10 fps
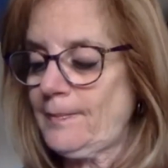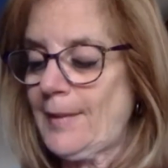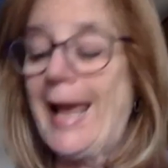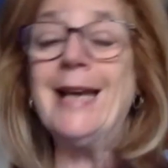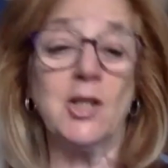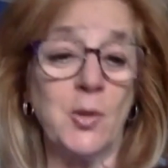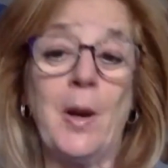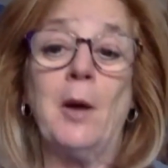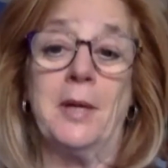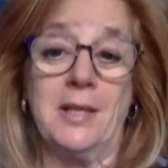and
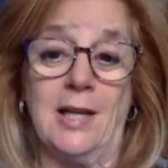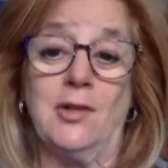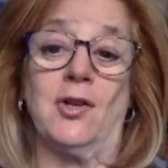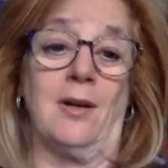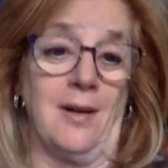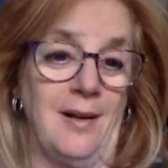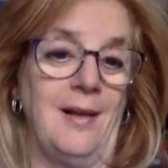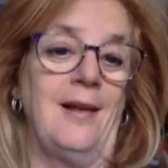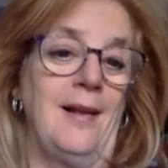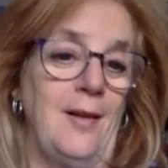experimentation.
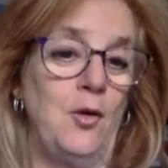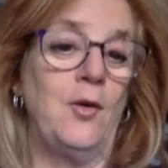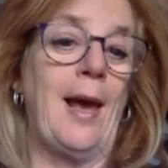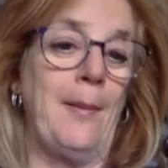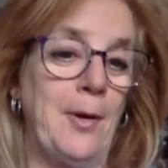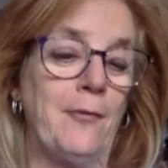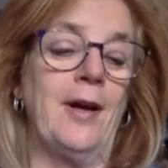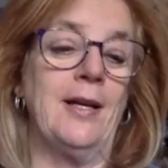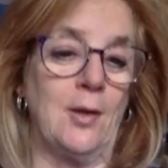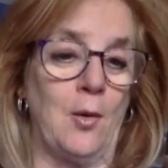You can't be
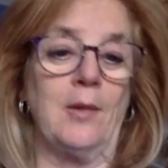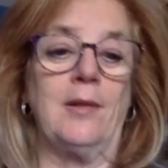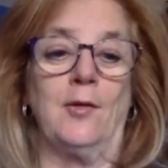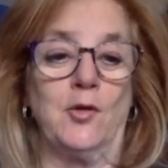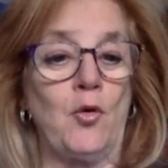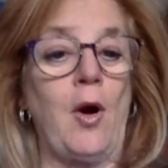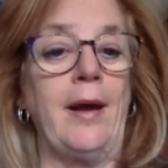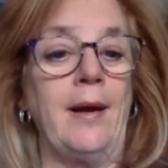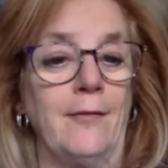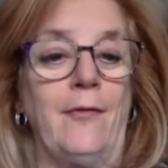afraid to go out there and try
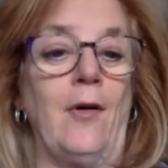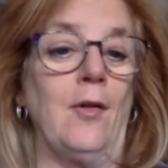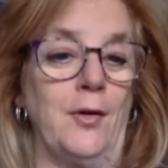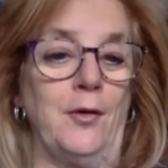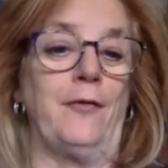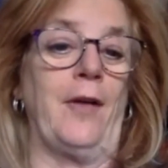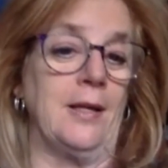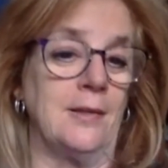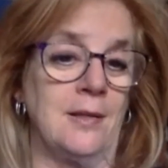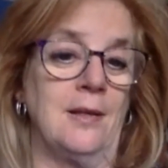it and fall on your
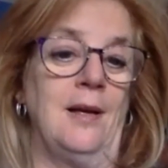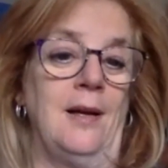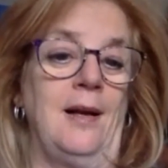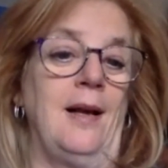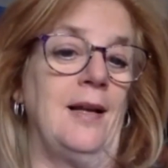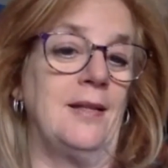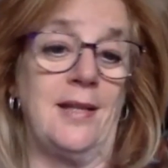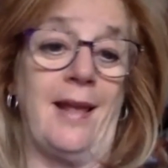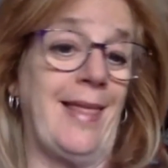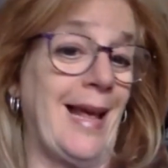face and
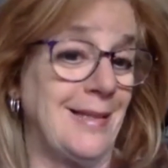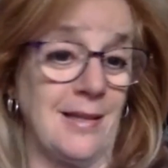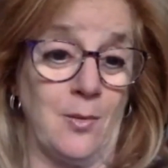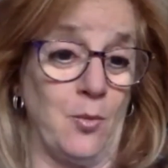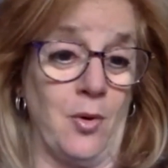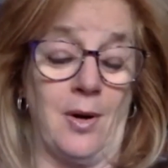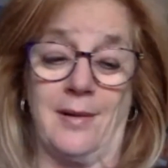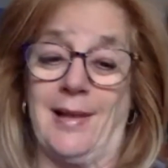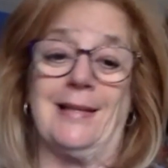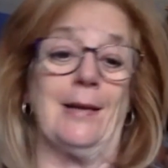say, that doesn't work.
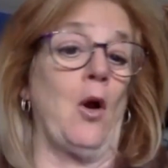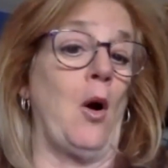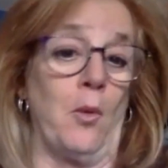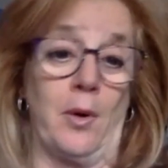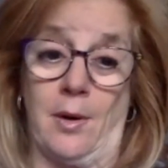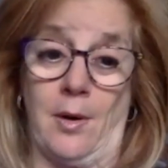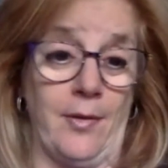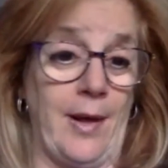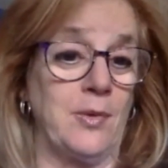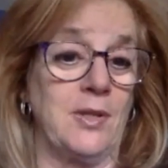That did not work at all.
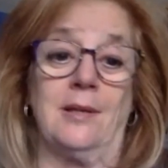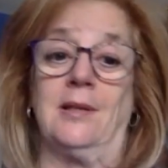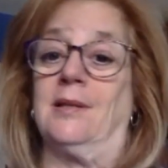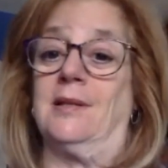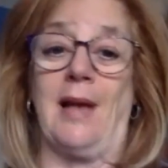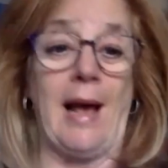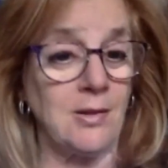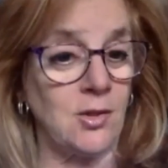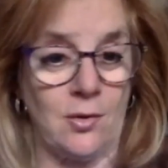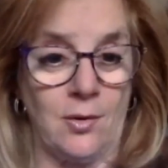That was a
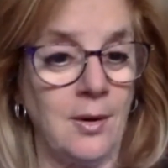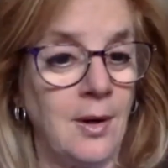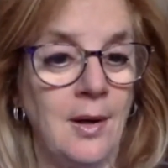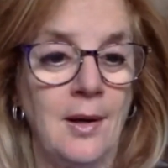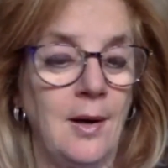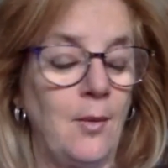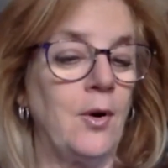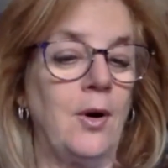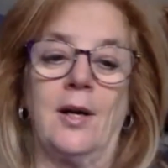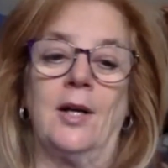disaster. We're
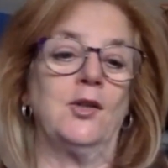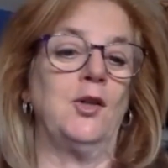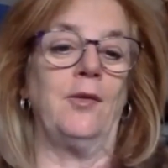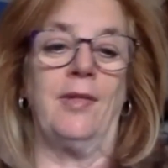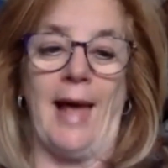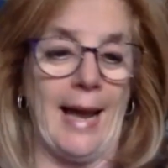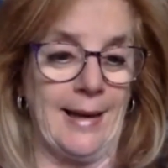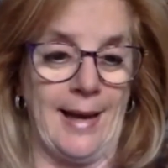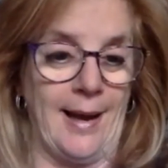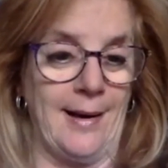not going to do that
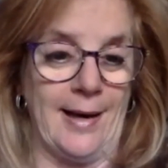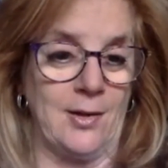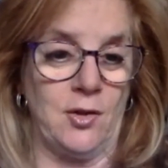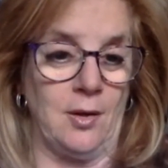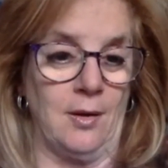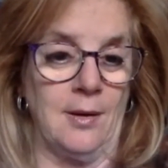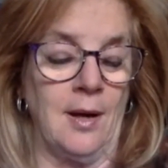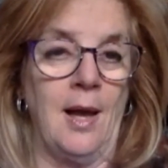again next year.